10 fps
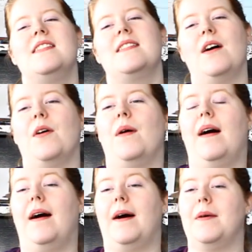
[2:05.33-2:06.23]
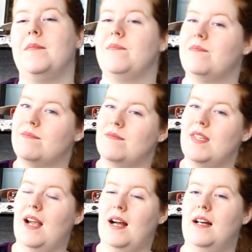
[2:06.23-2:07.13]
So,
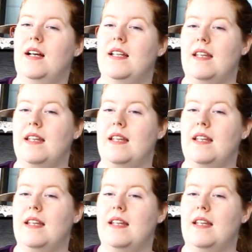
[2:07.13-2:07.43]
yeah.